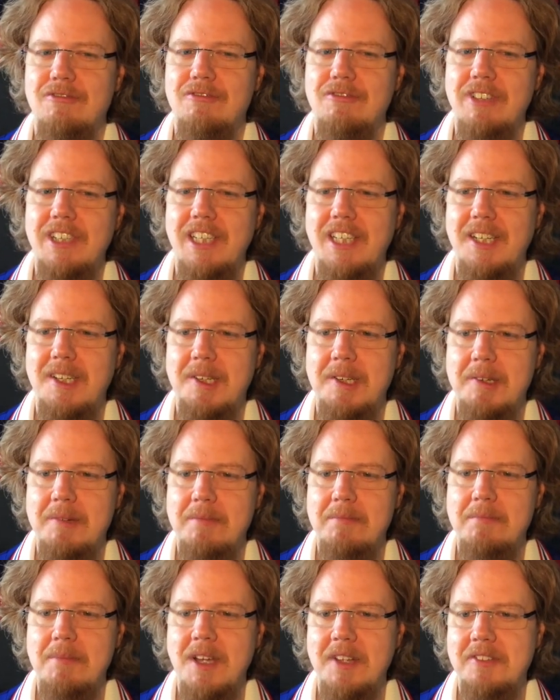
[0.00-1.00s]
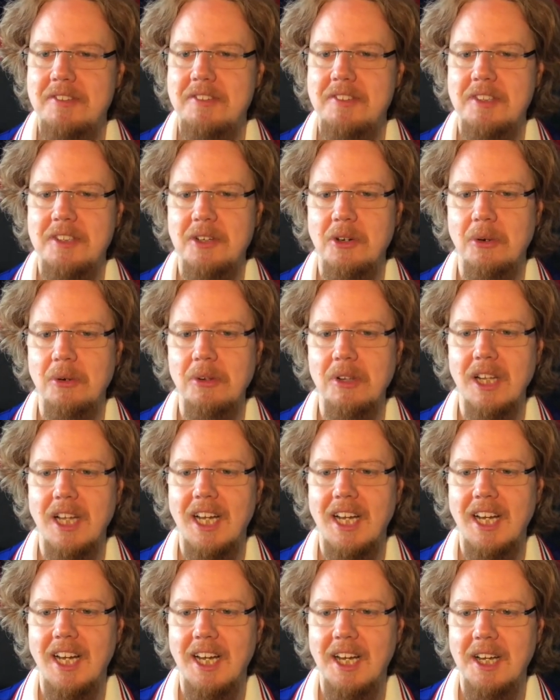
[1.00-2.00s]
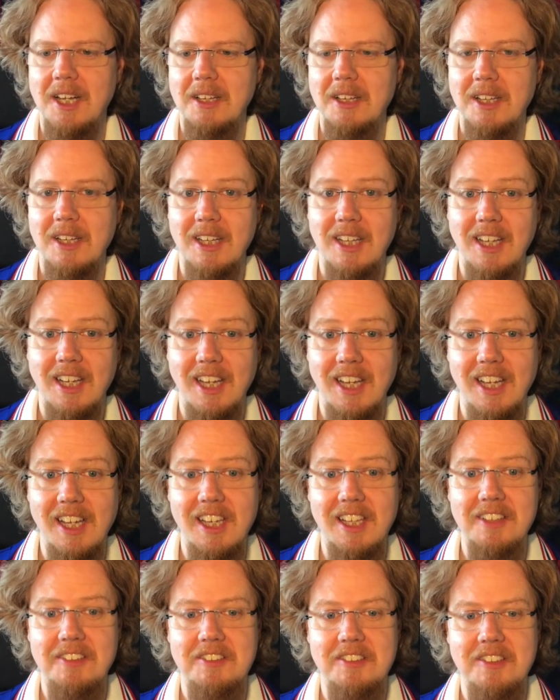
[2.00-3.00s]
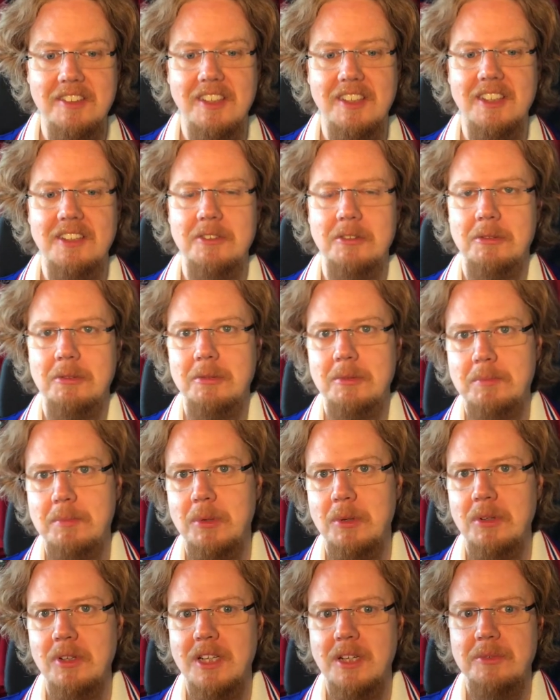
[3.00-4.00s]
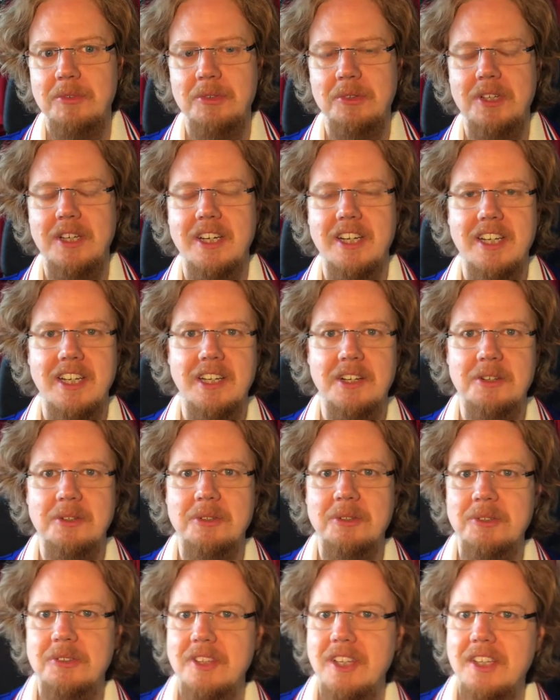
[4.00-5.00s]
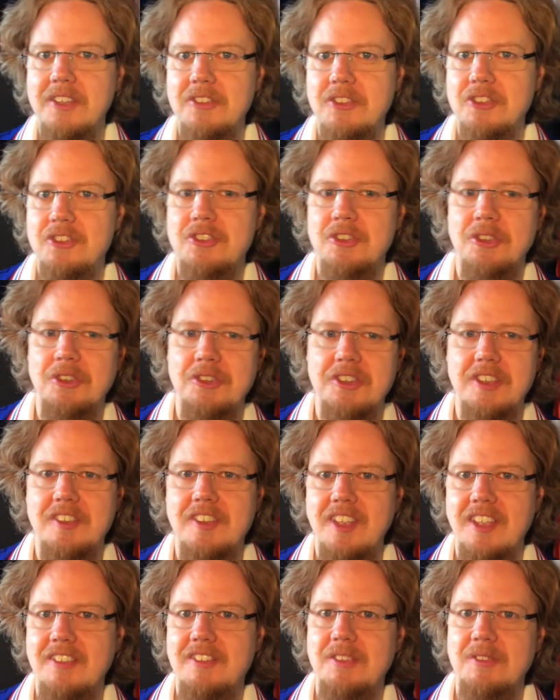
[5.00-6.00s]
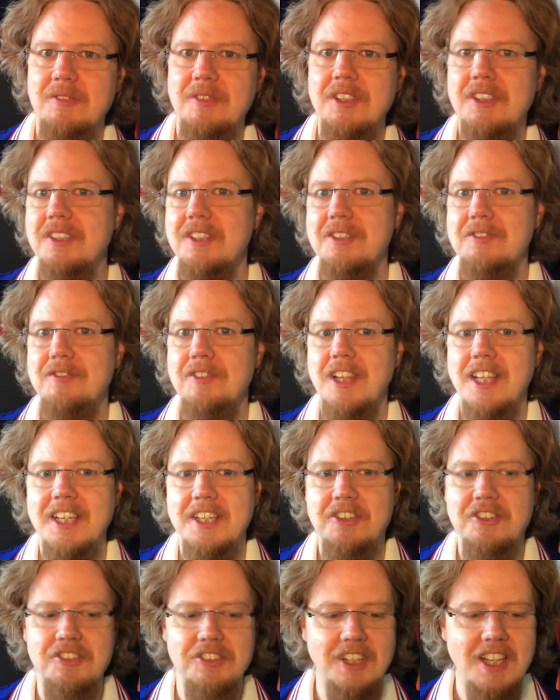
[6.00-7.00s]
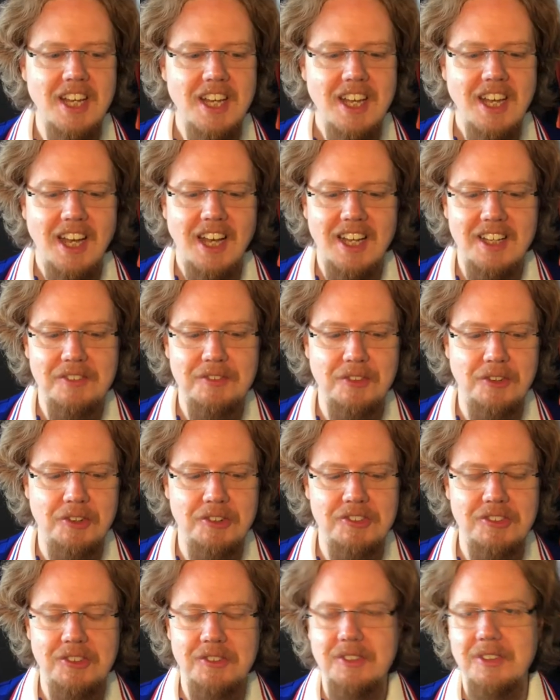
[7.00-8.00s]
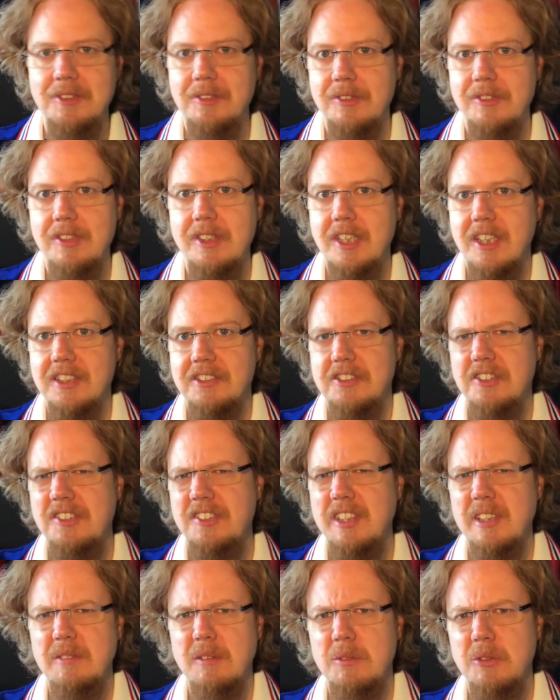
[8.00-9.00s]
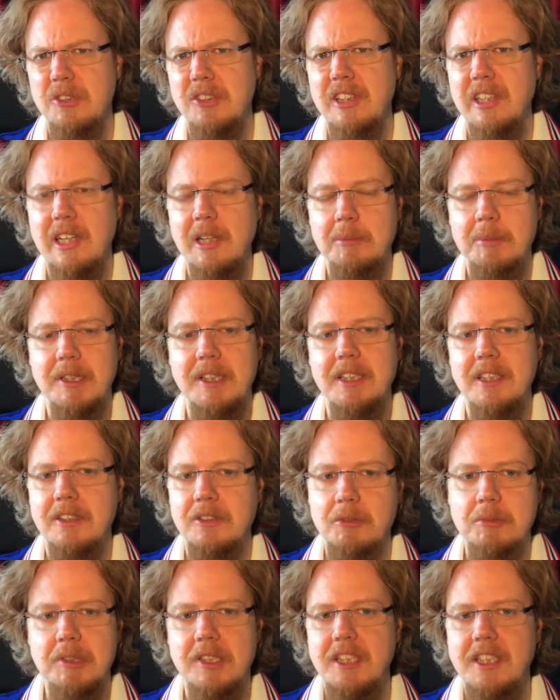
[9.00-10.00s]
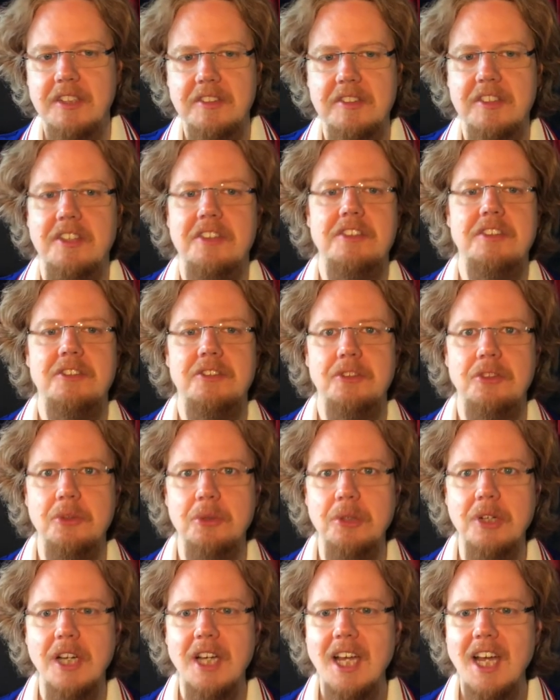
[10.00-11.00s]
really messy goal. Uh, it's you know the ball comes to Guerreiro who takes a shot that takes a weird deflection. At first you didn't see Andre Silva was a little bit there too, but he has nothing to do